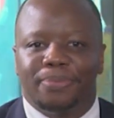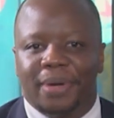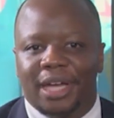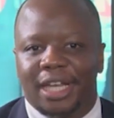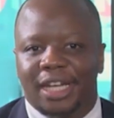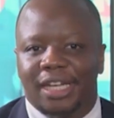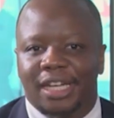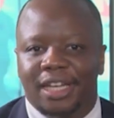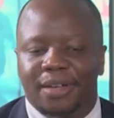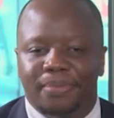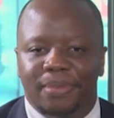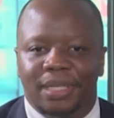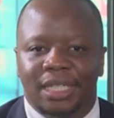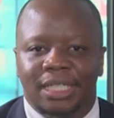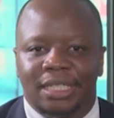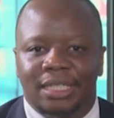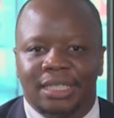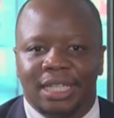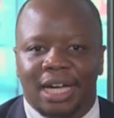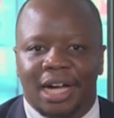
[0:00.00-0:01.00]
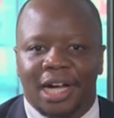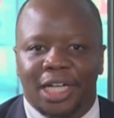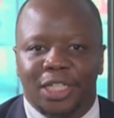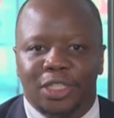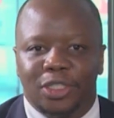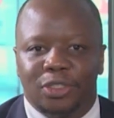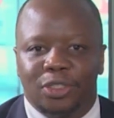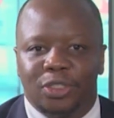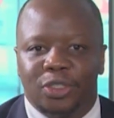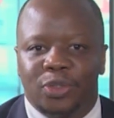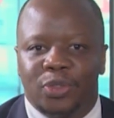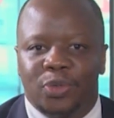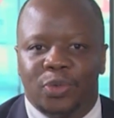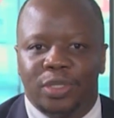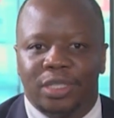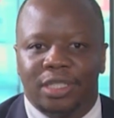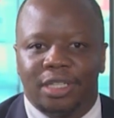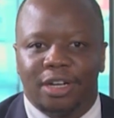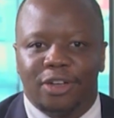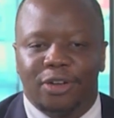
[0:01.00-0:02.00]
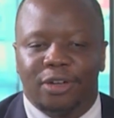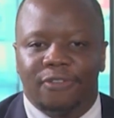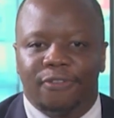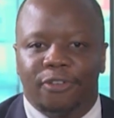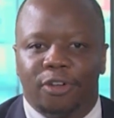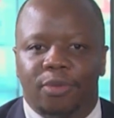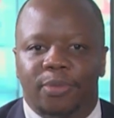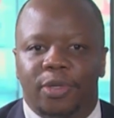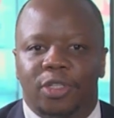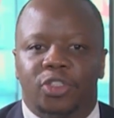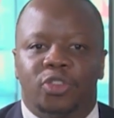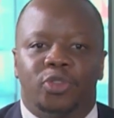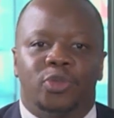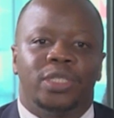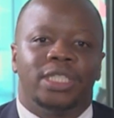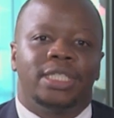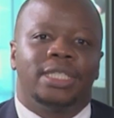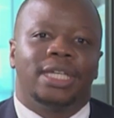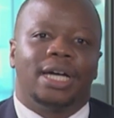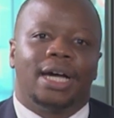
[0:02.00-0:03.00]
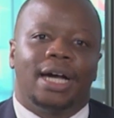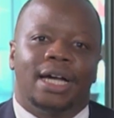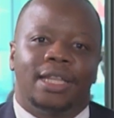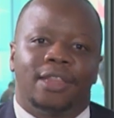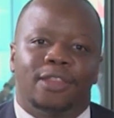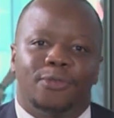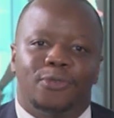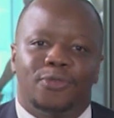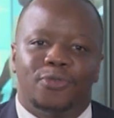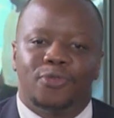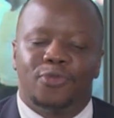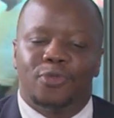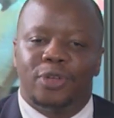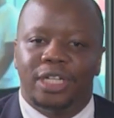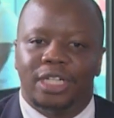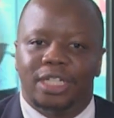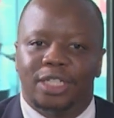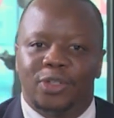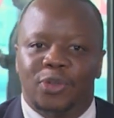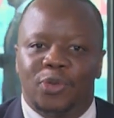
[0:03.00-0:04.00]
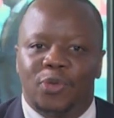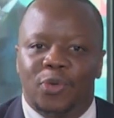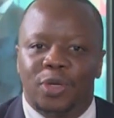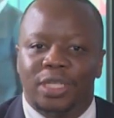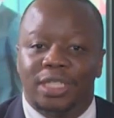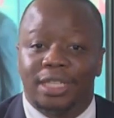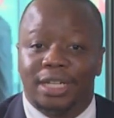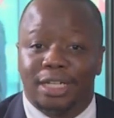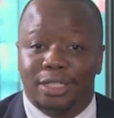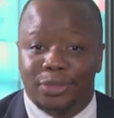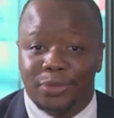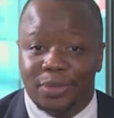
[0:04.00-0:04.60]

My name is Arnold Quizera. You can follow me on Twitter at the real Quizera.